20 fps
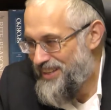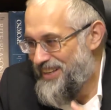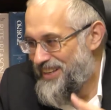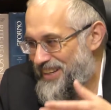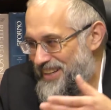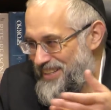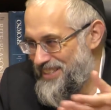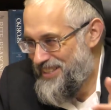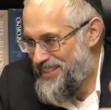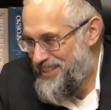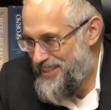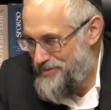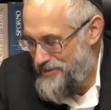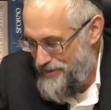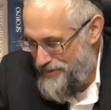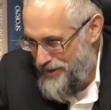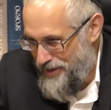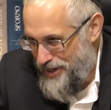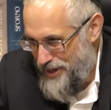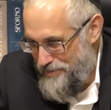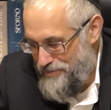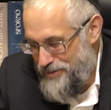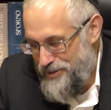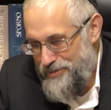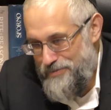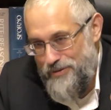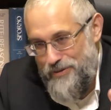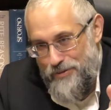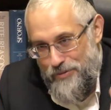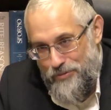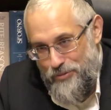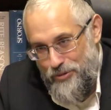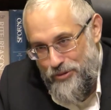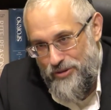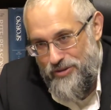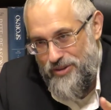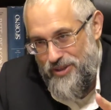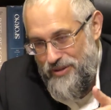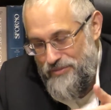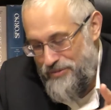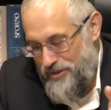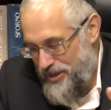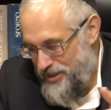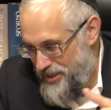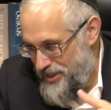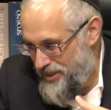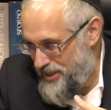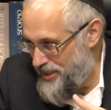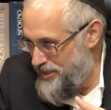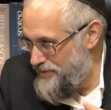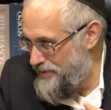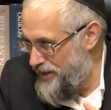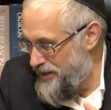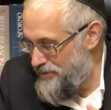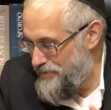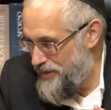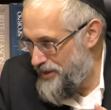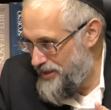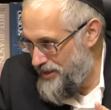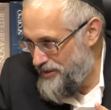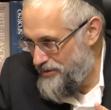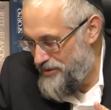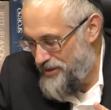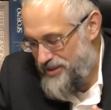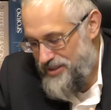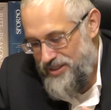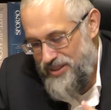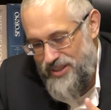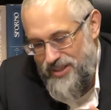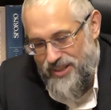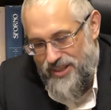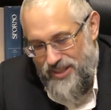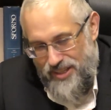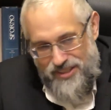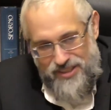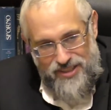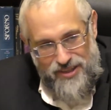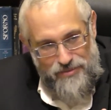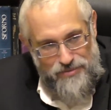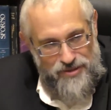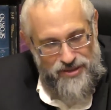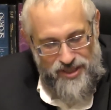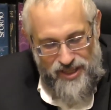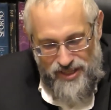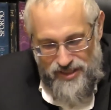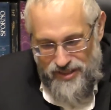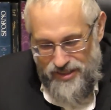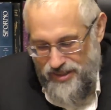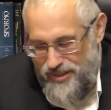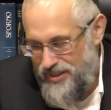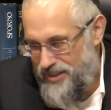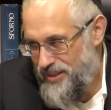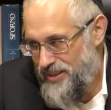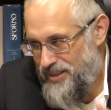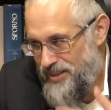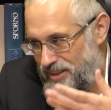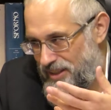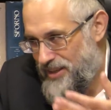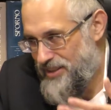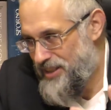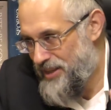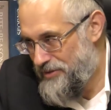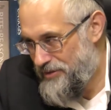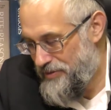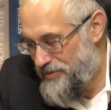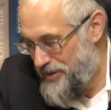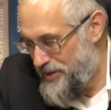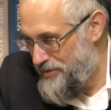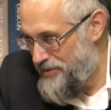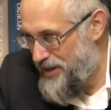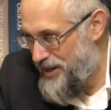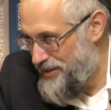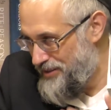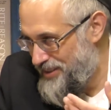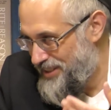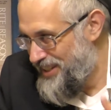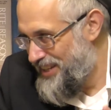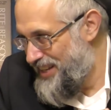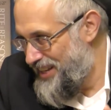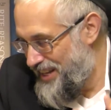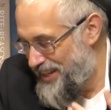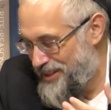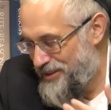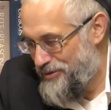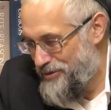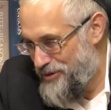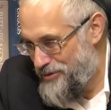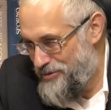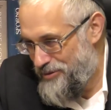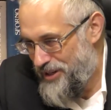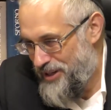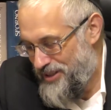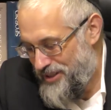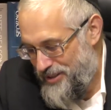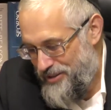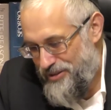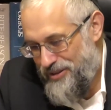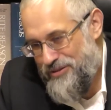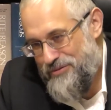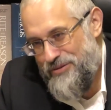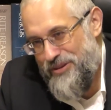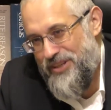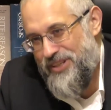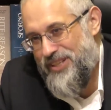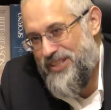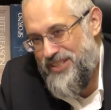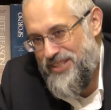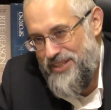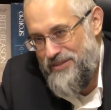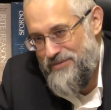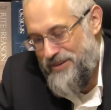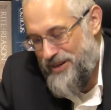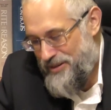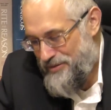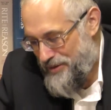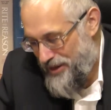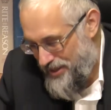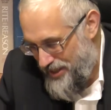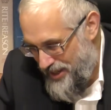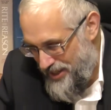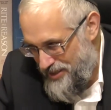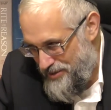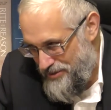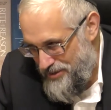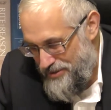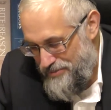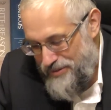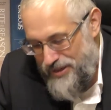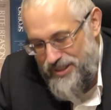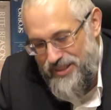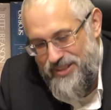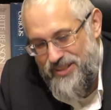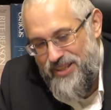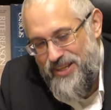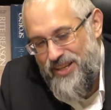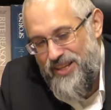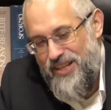He's going to be very happy to be rebuked, because he sees right away the loss. It's something that he doesn't have to figure out on the long run. He sees right away that he's losing money.